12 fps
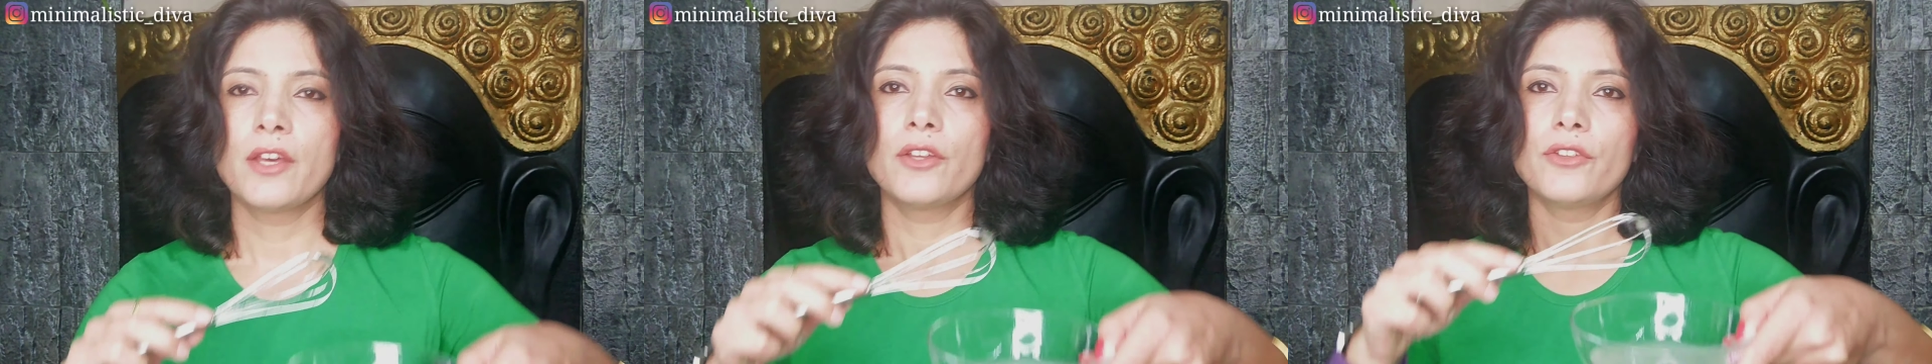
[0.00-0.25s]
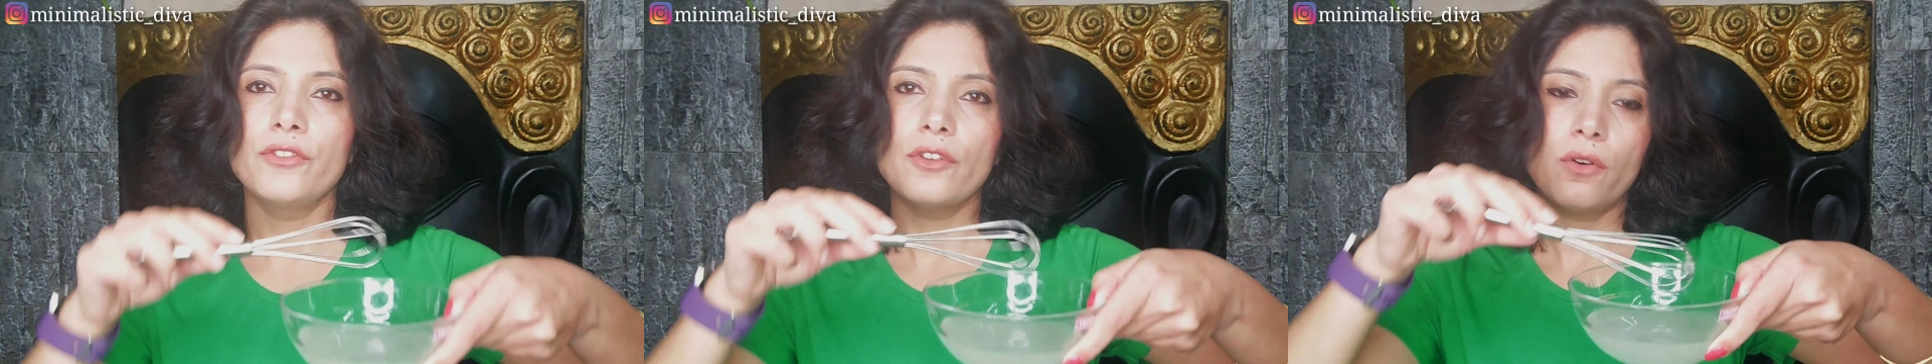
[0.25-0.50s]

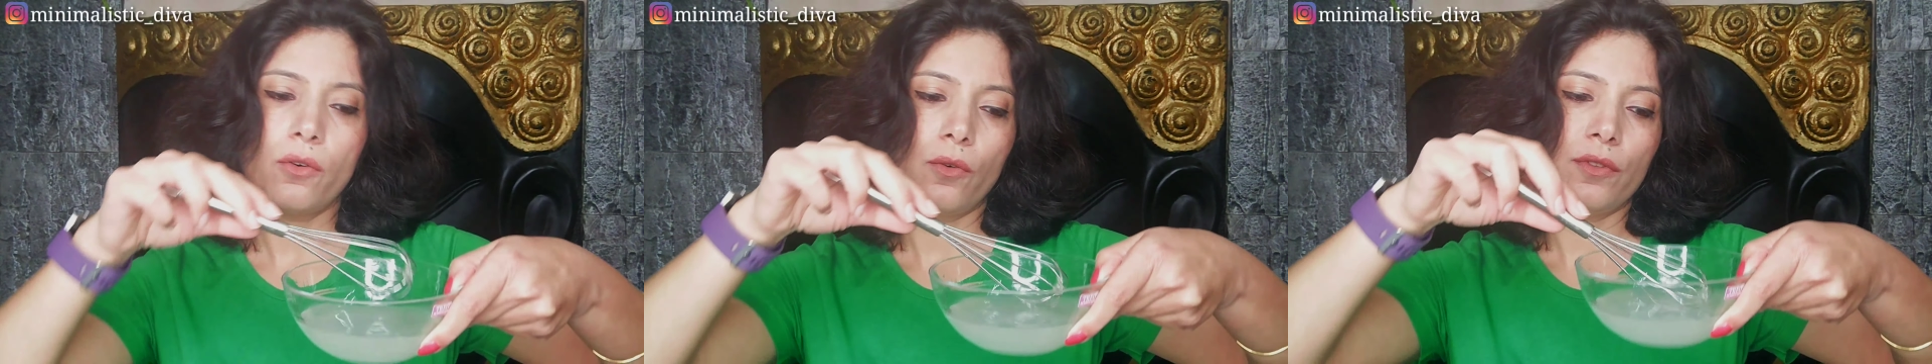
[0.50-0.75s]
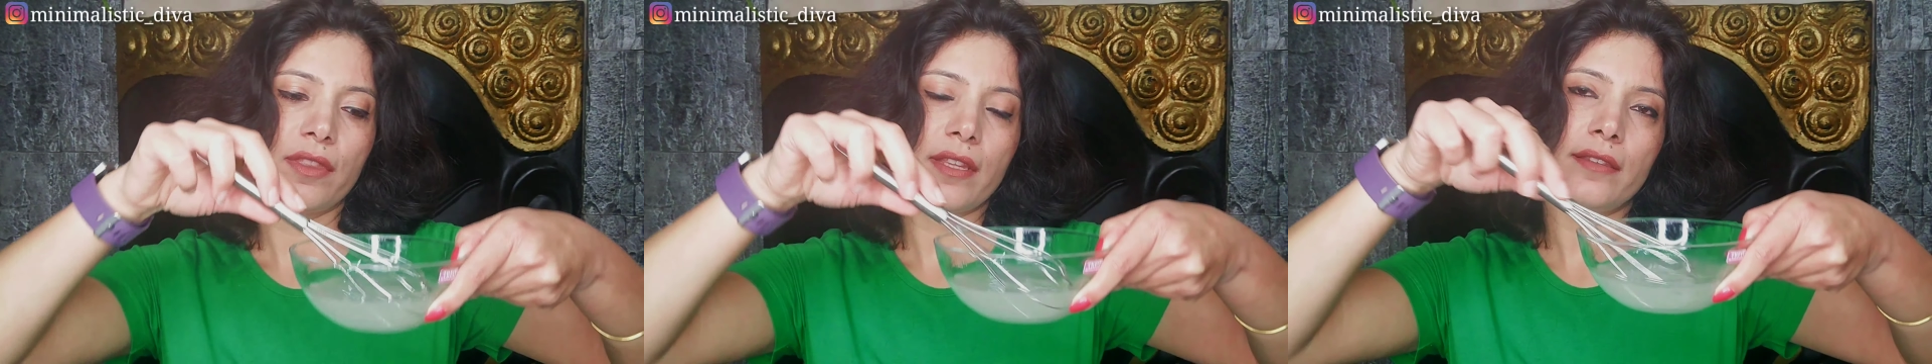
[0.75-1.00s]

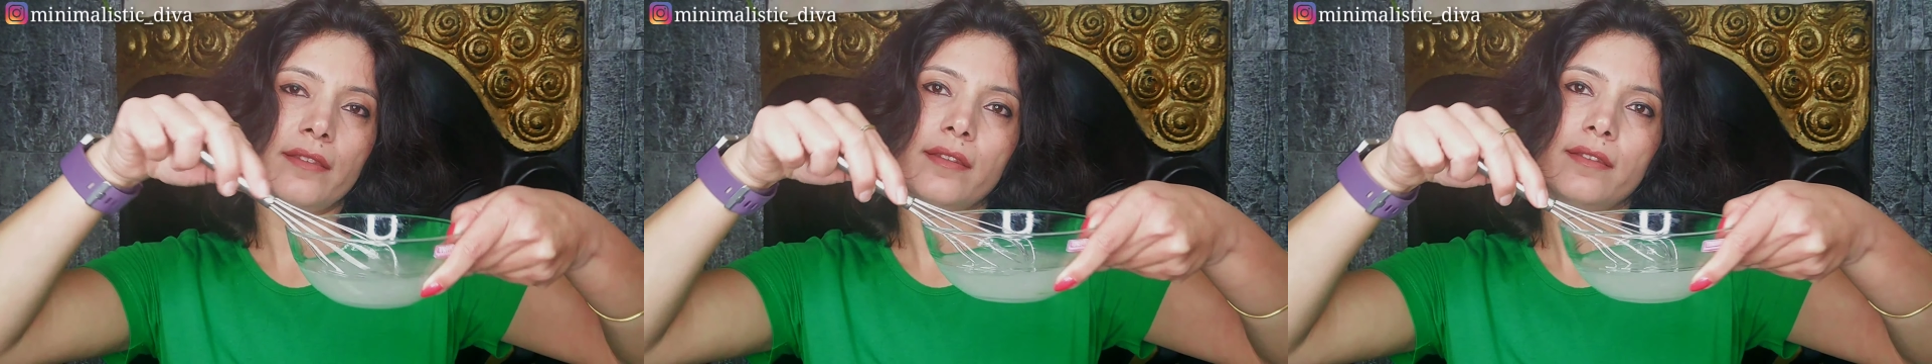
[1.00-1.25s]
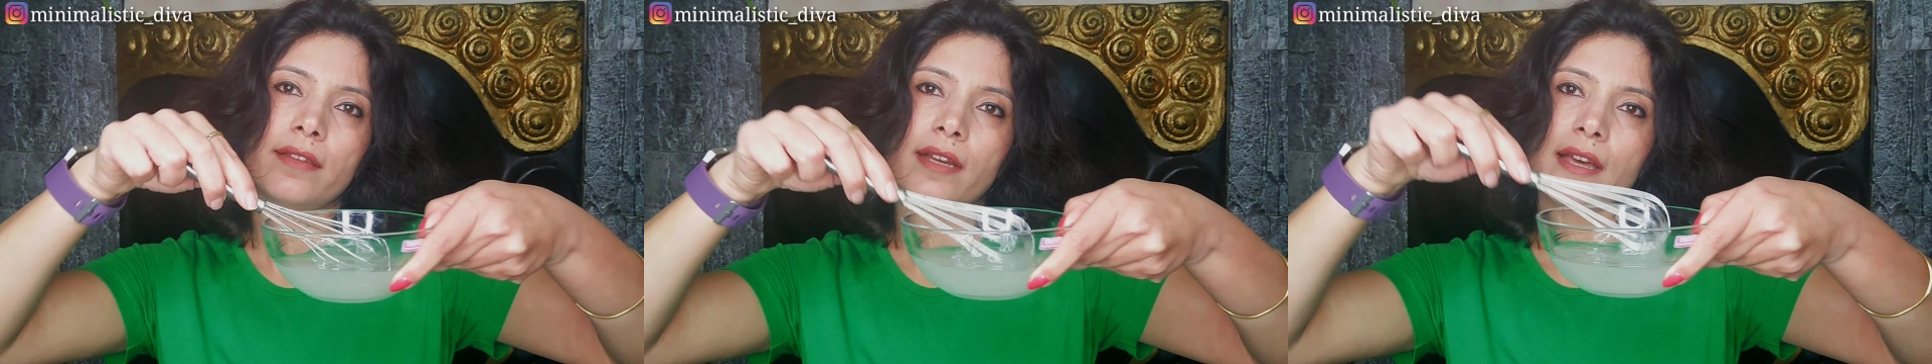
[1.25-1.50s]
So this
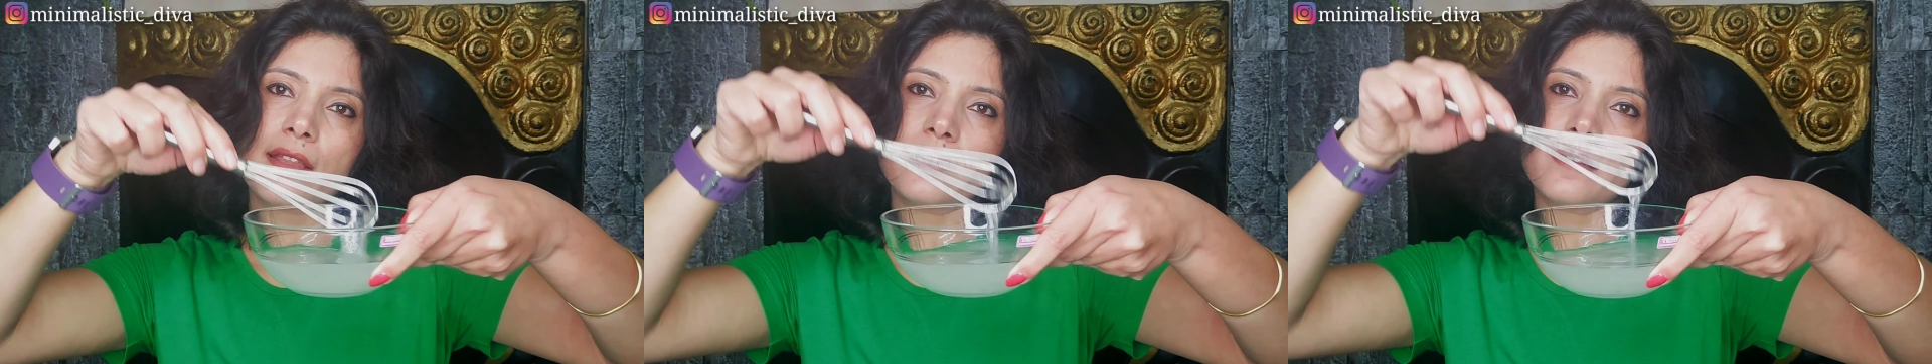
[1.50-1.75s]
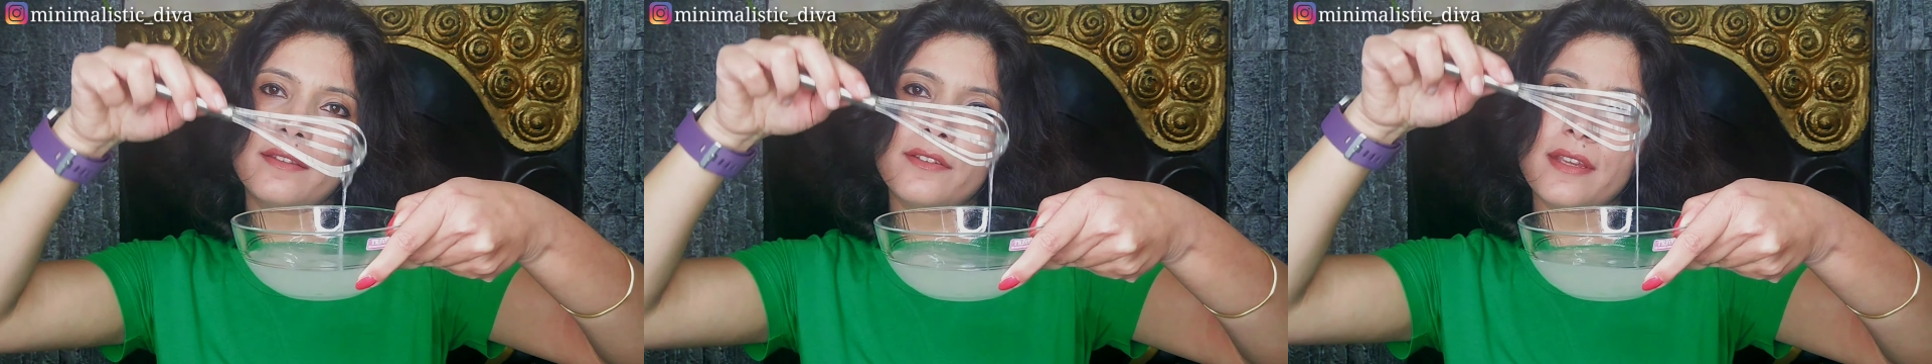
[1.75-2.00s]
is the
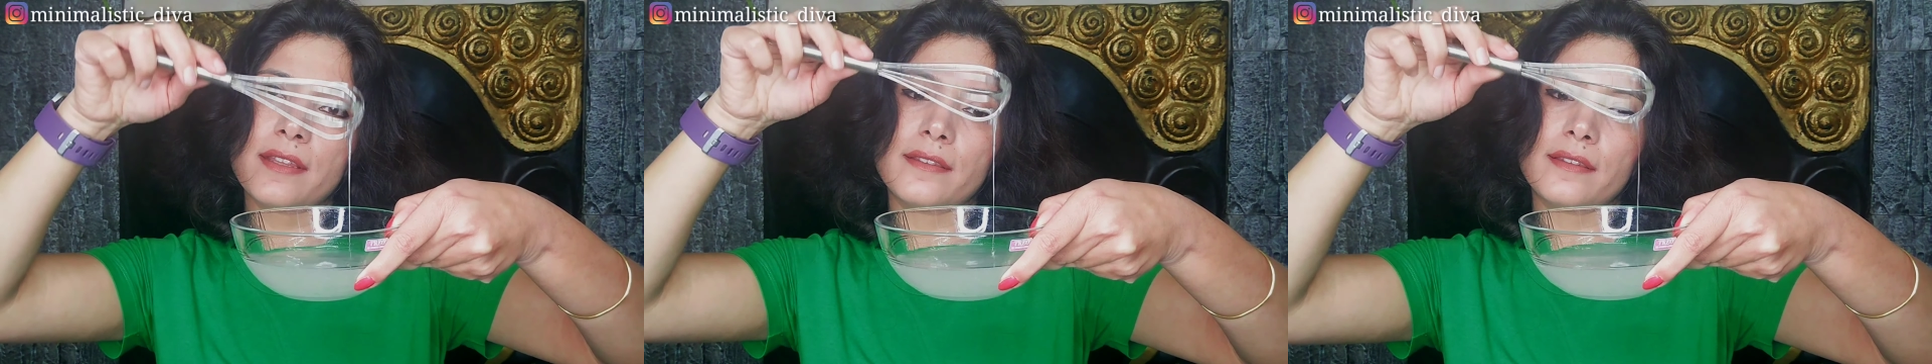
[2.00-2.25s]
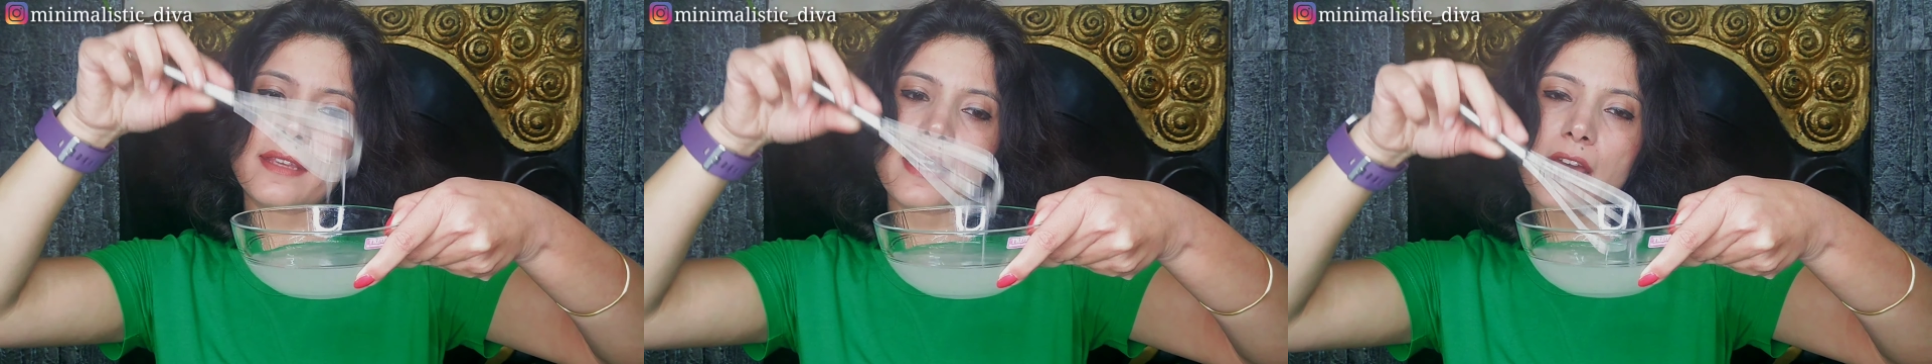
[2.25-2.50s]
consistency